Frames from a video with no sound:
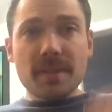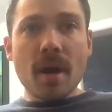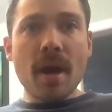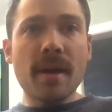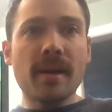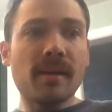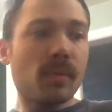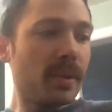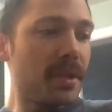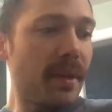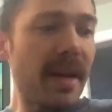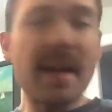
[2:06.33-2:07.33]

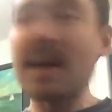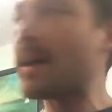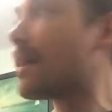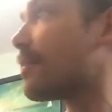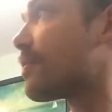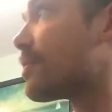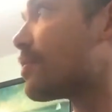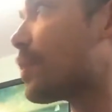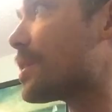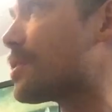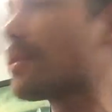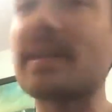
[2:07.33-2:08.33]
do I have?
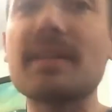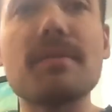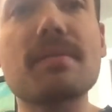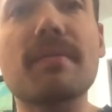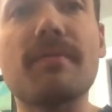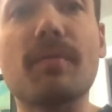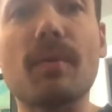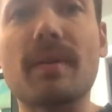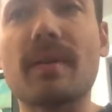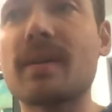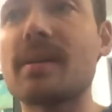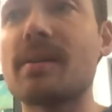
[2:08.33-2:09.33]
What do I use it for?